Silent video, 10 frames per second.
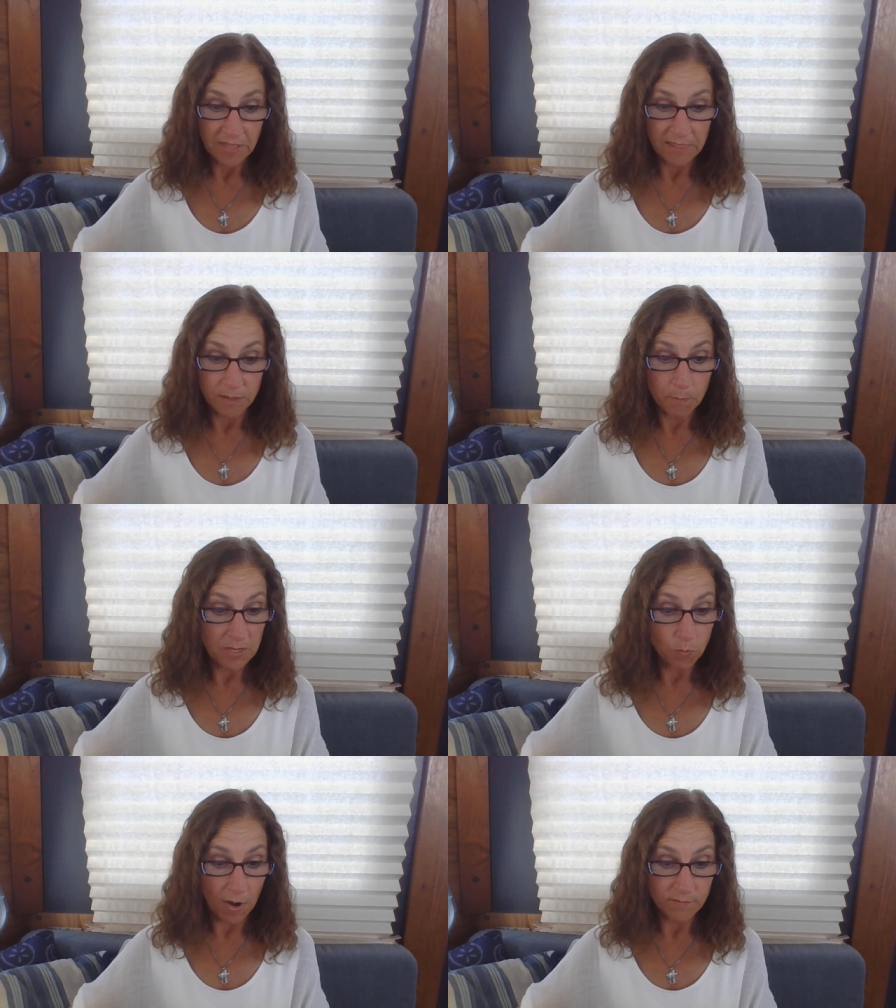And the
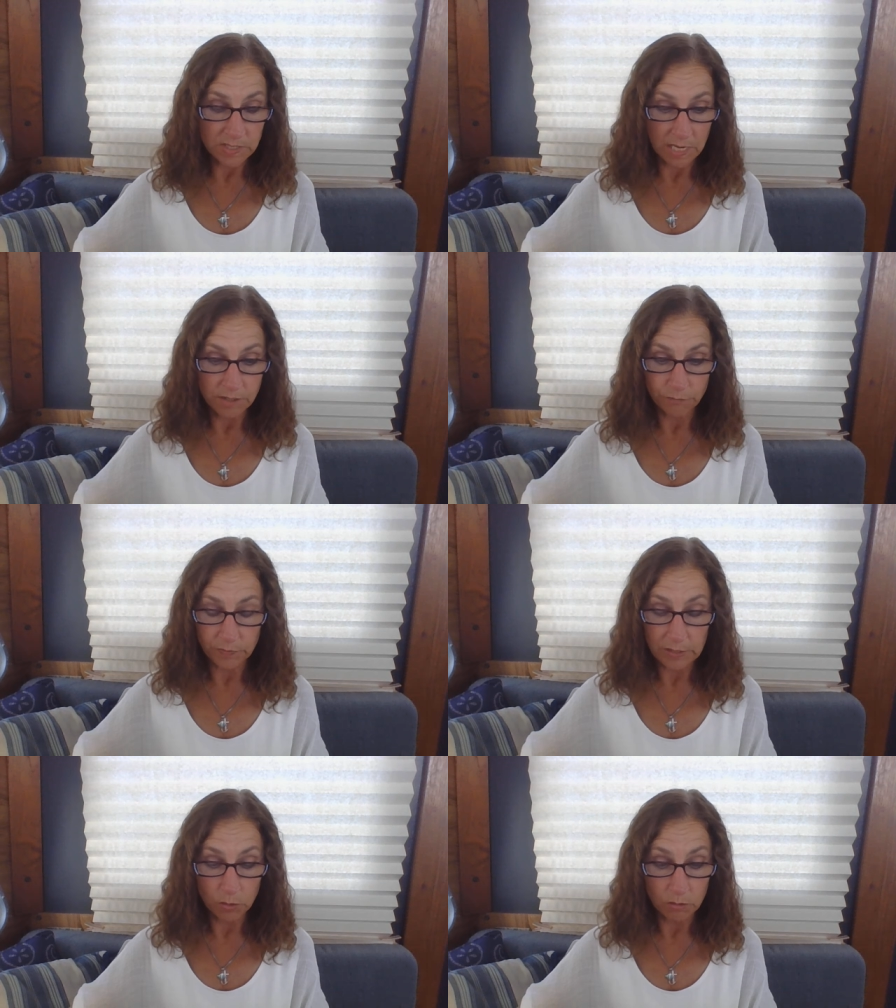midwives said to
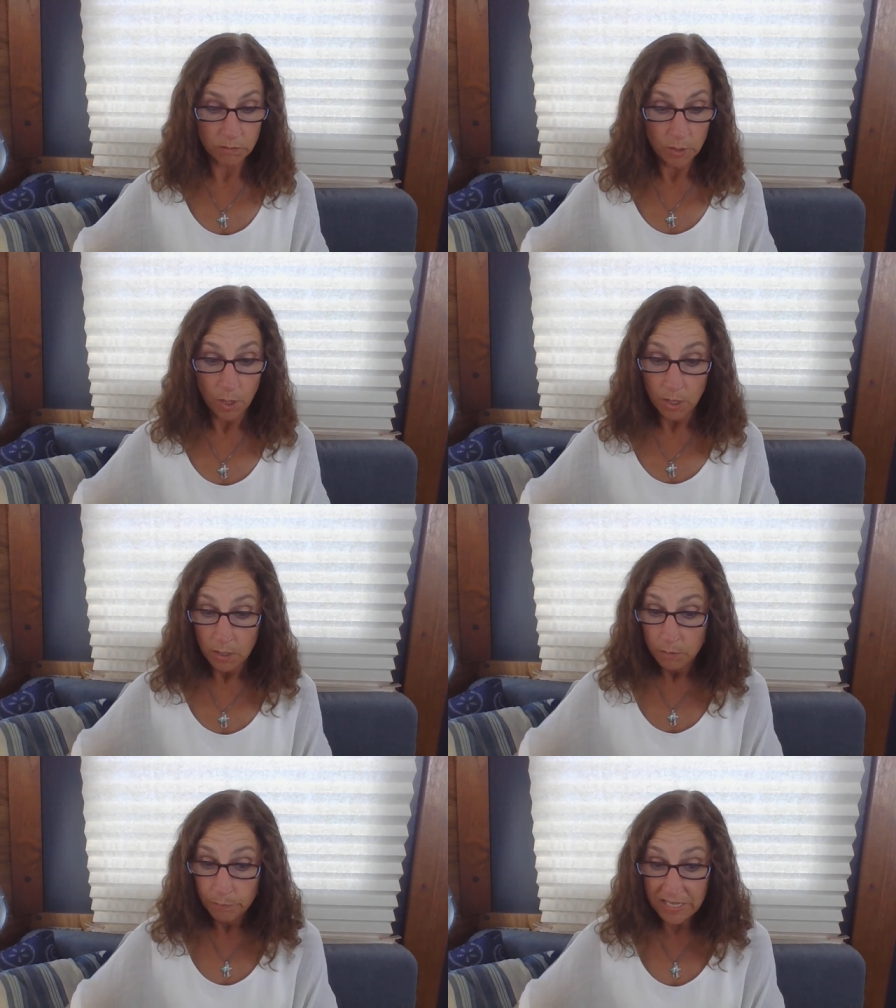Pharaoh,
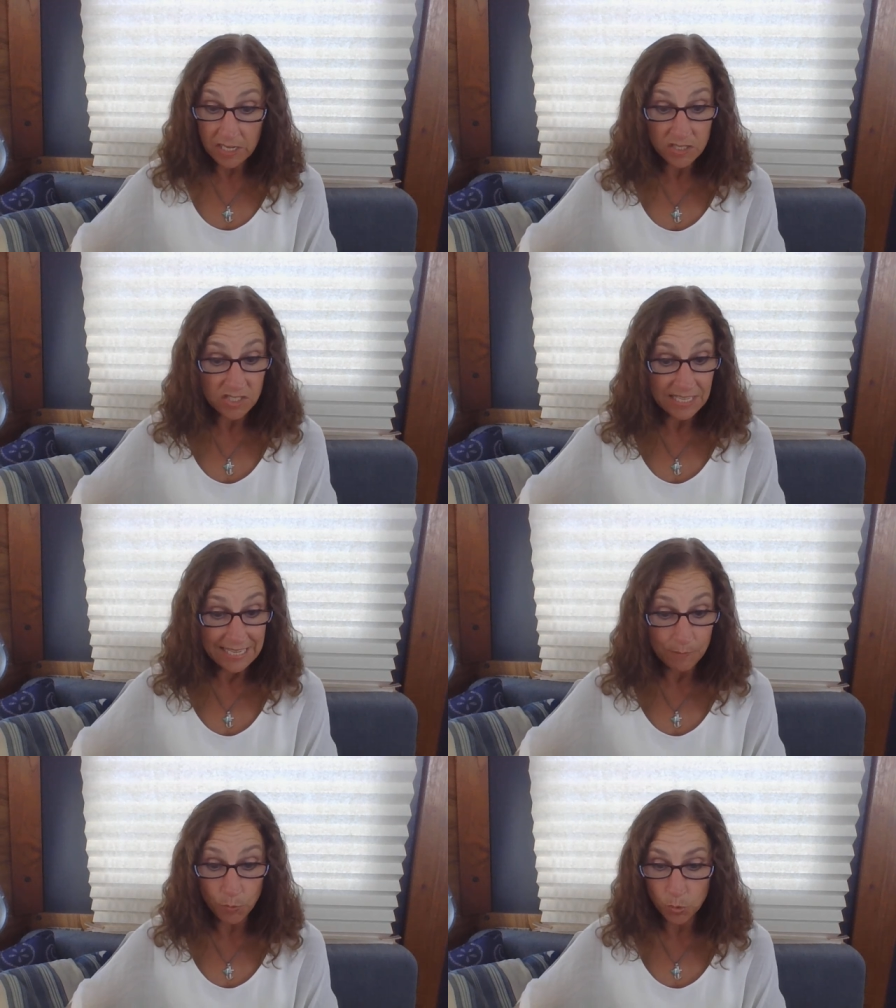Because the
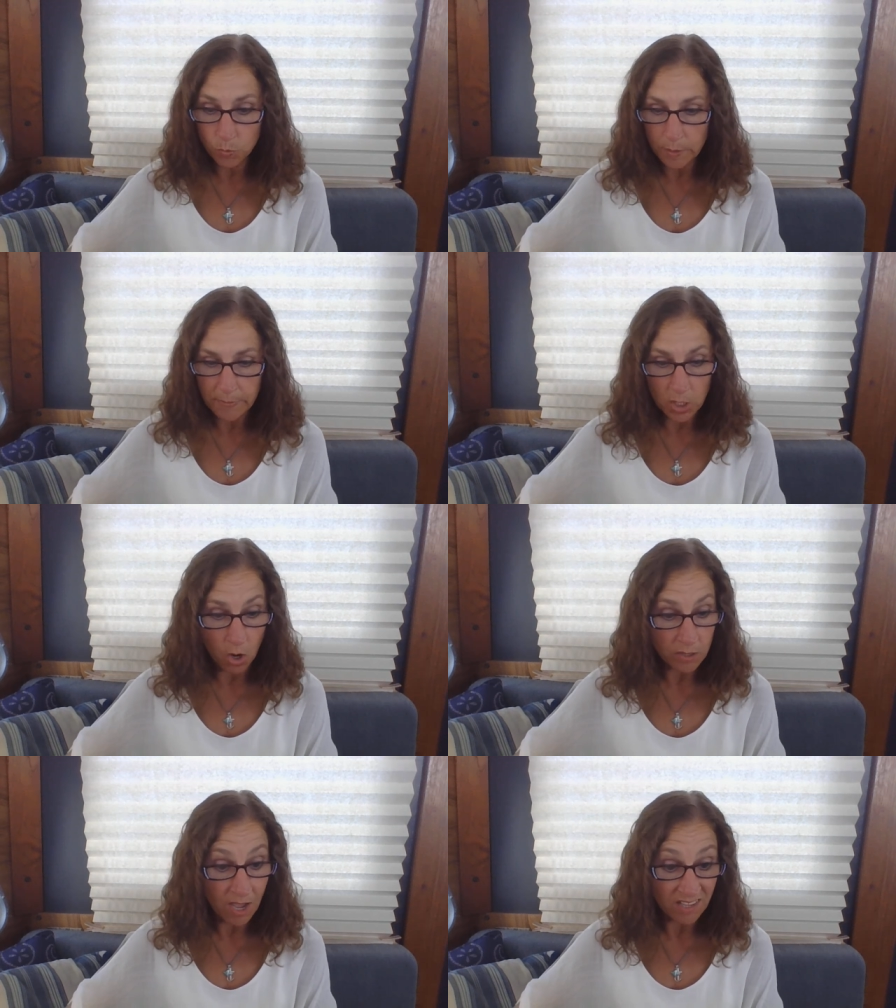Hebrew women
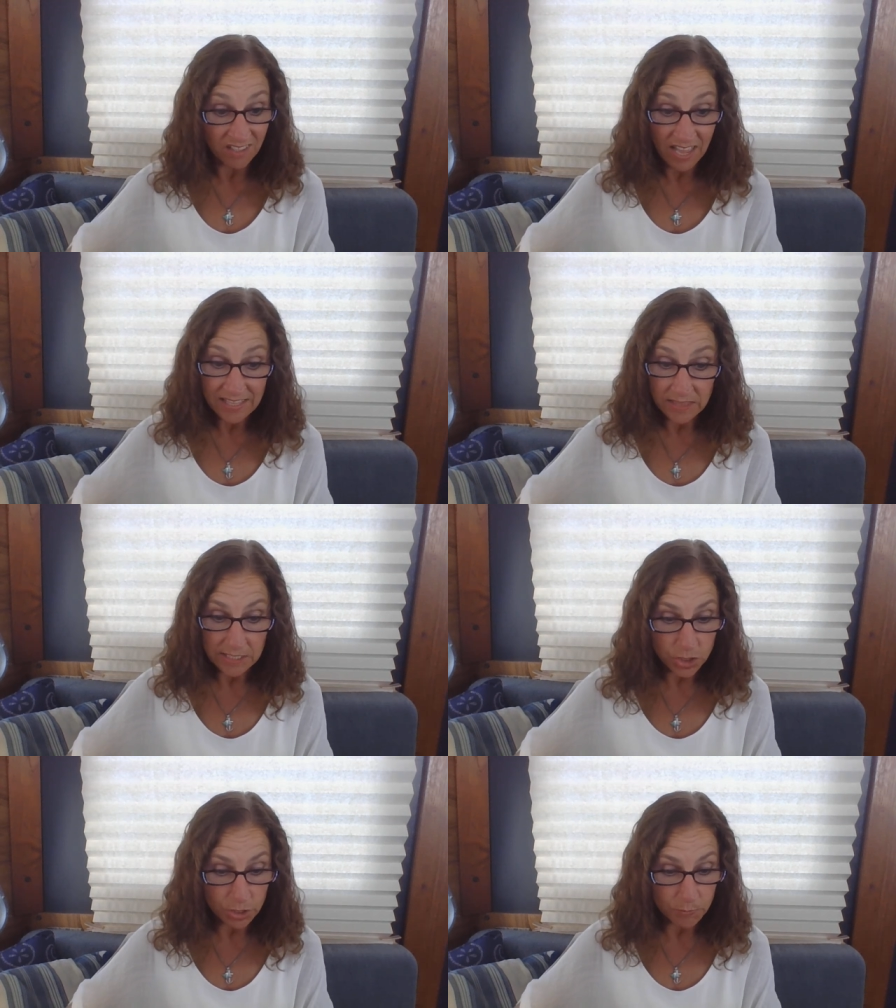are not like
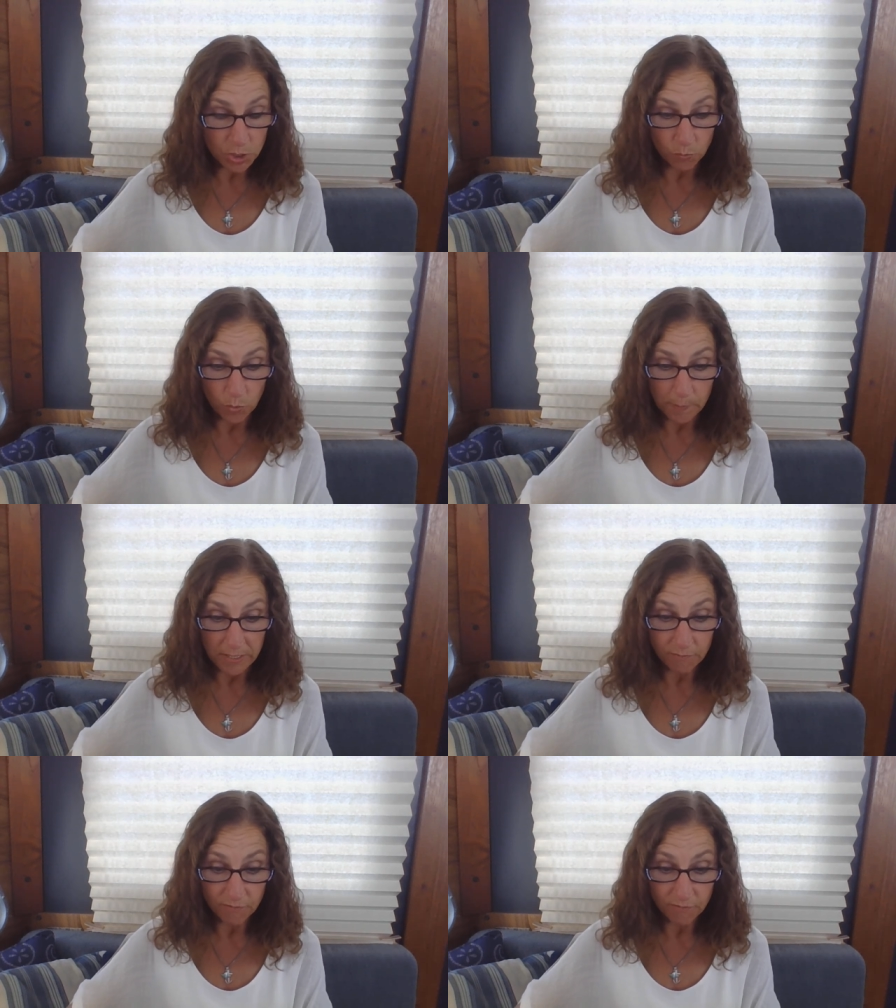the Egyptian women,